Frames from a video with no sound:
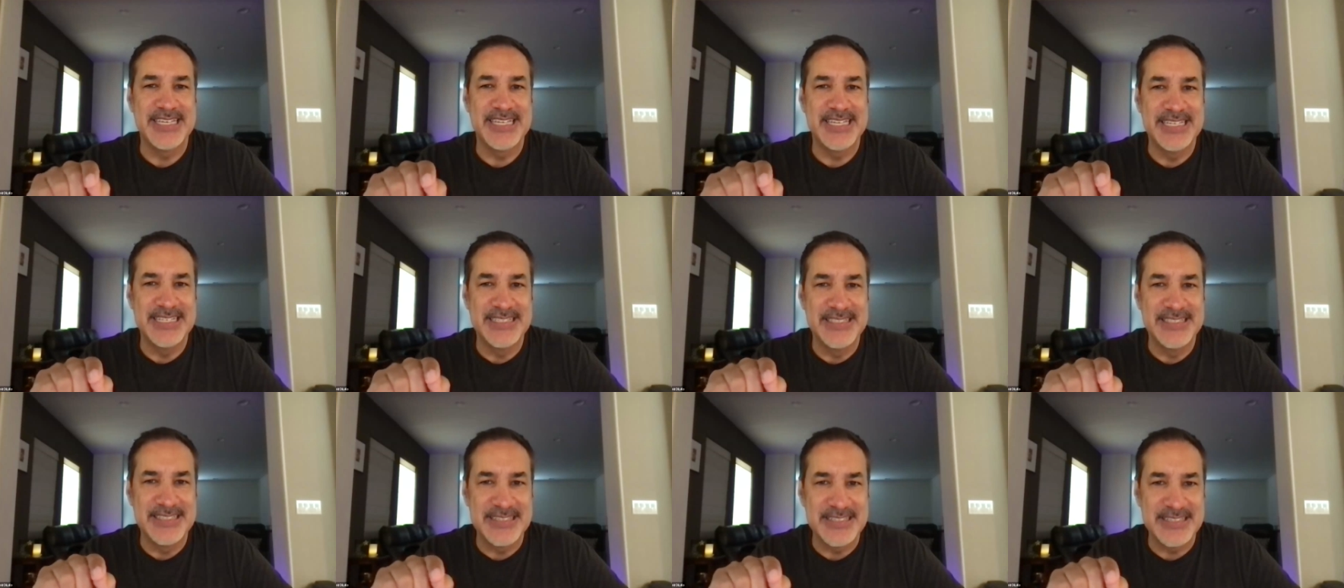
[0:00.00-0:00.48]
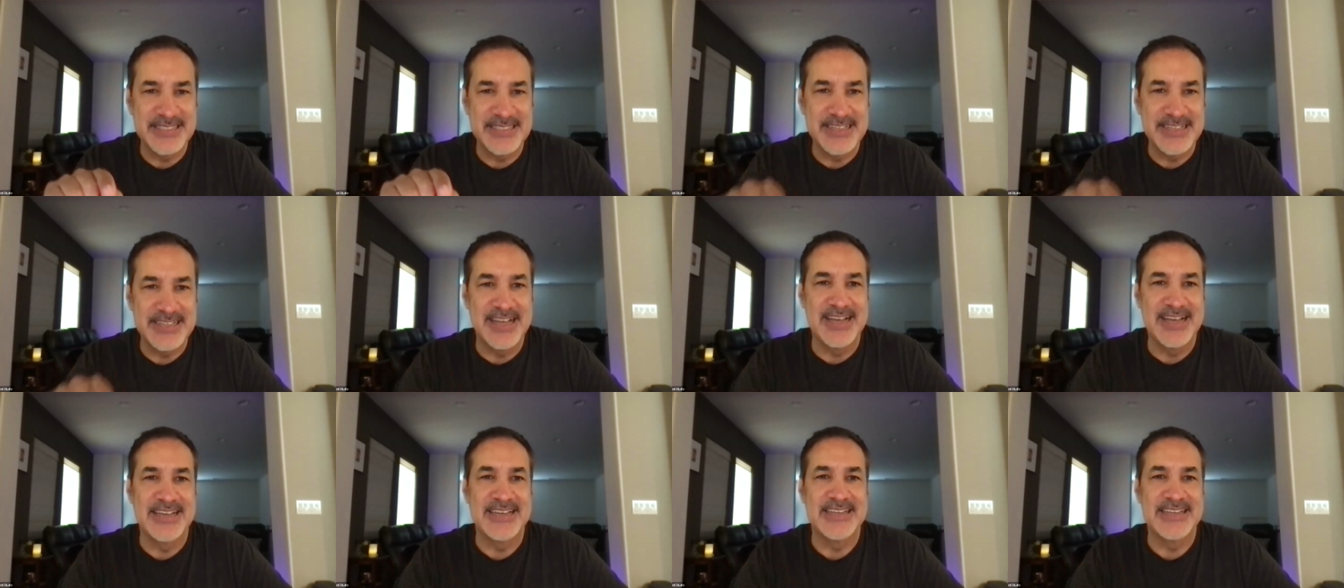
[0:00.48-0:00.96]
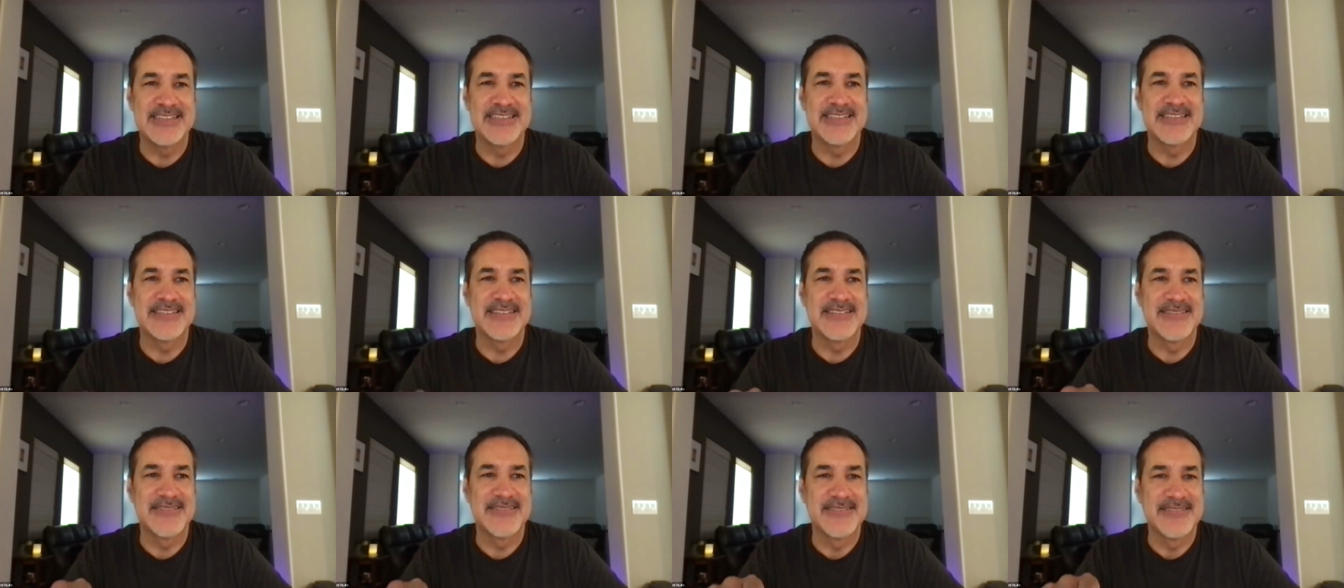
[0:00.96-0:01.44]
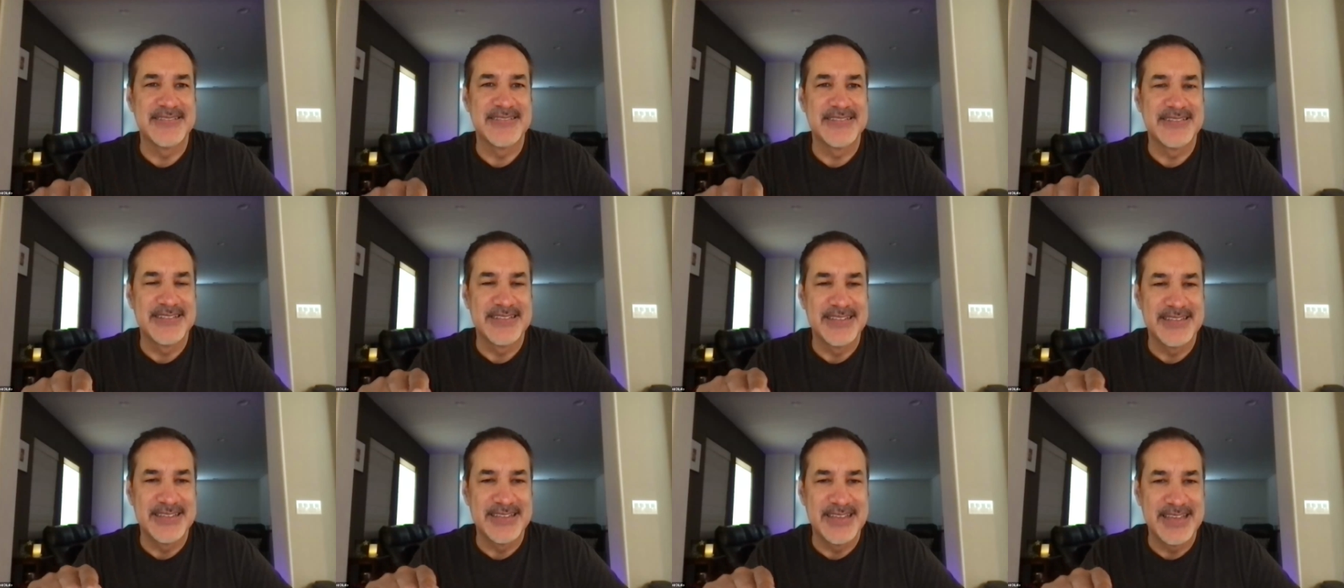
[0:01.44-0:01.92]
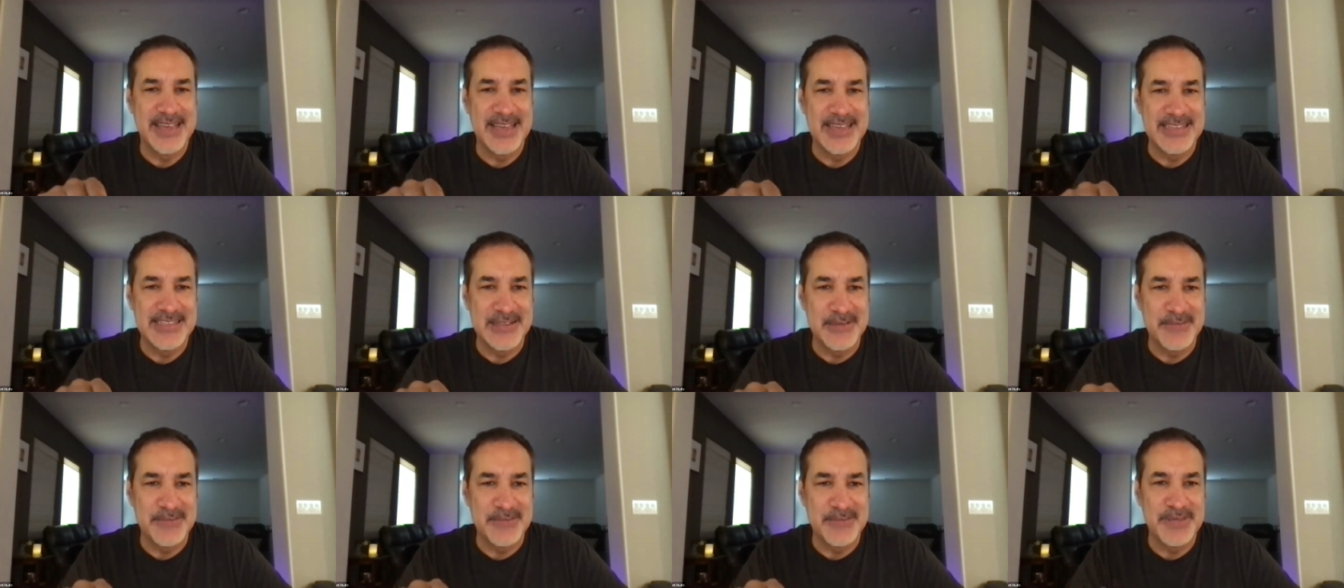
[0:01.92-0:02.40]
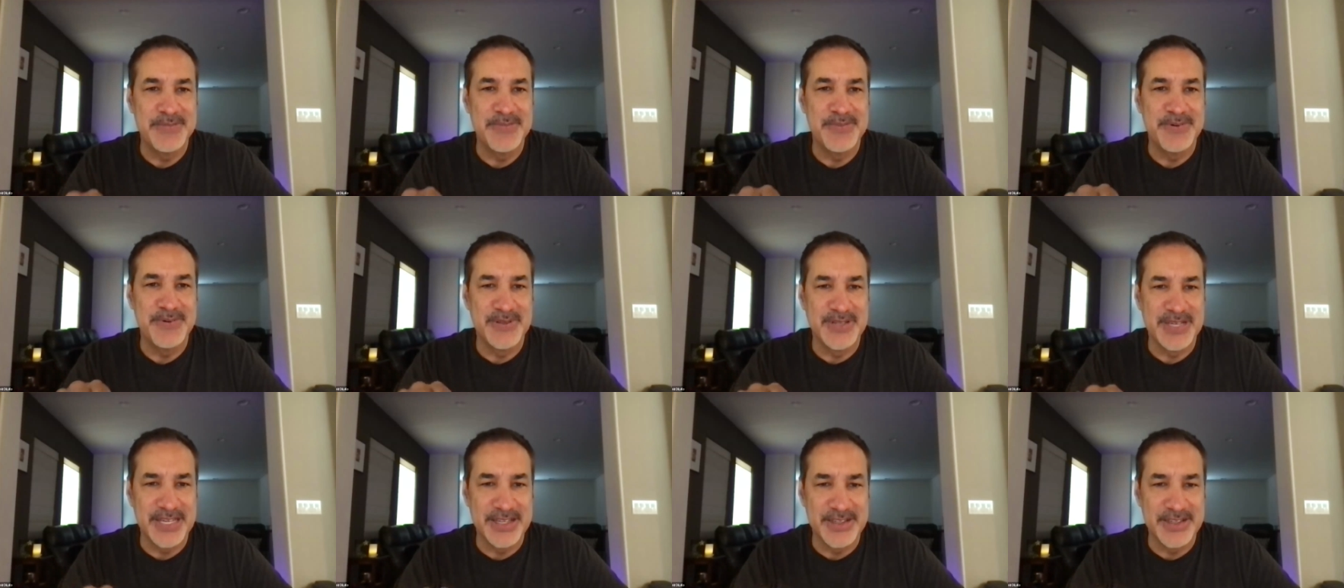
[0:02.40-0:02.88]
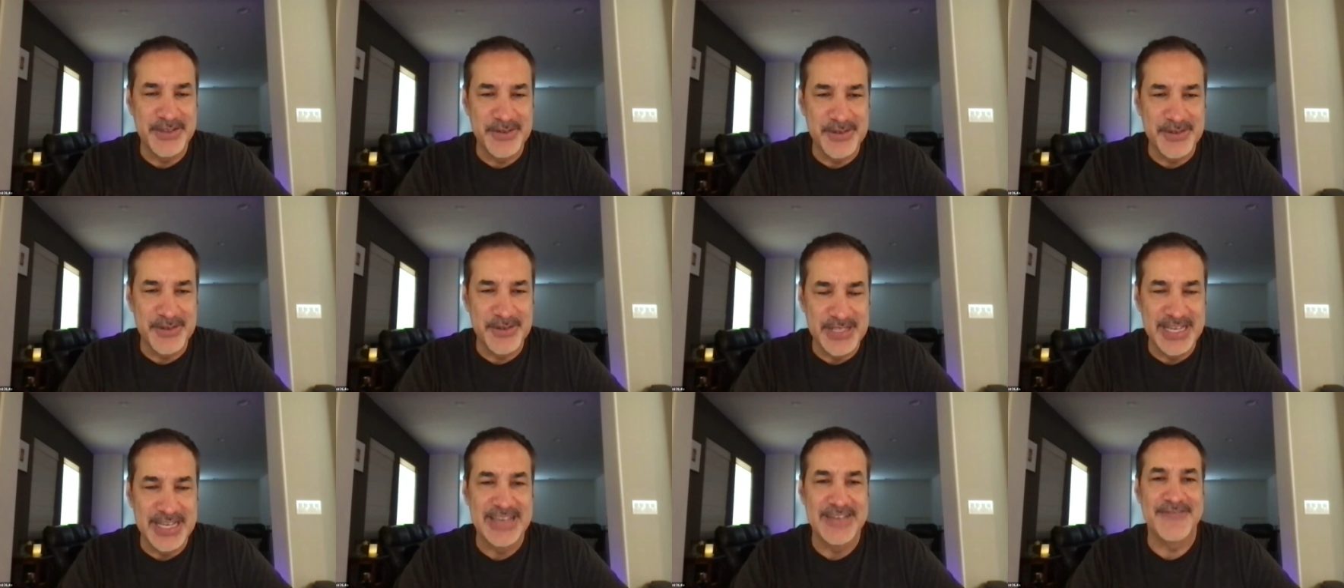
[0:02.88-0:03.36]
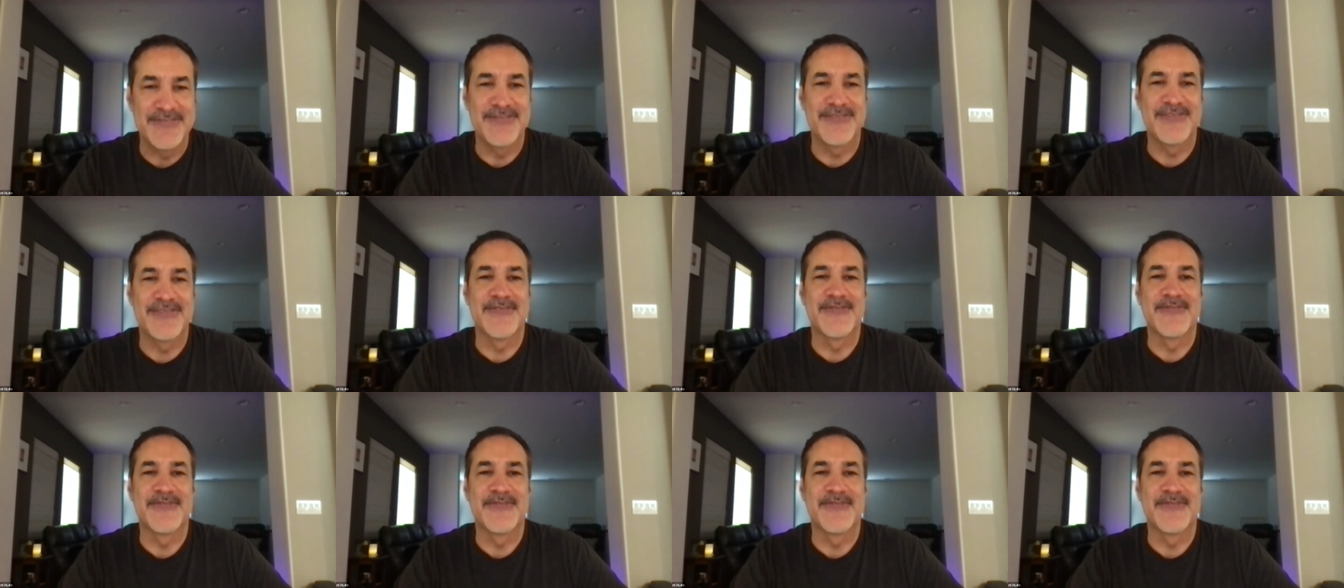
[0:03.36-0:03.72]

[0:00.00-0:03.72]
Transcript: in disguise as the people in your life.